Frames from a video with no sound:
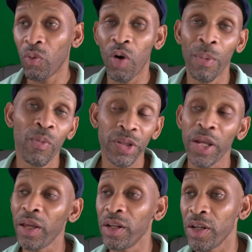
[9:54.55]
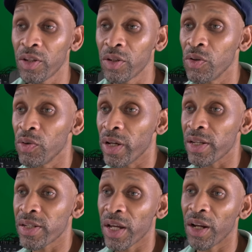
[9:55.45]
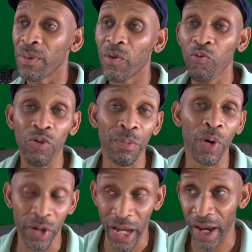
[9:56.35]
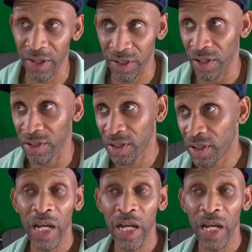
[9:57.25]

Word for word: One more thing you need to do is set up remote access.